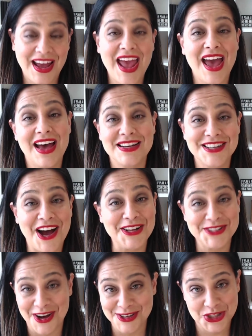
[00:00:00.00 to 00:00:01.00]
and I'll
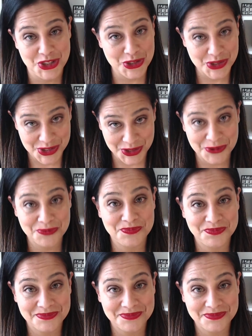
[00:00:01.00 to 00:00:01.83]
talk to you soon.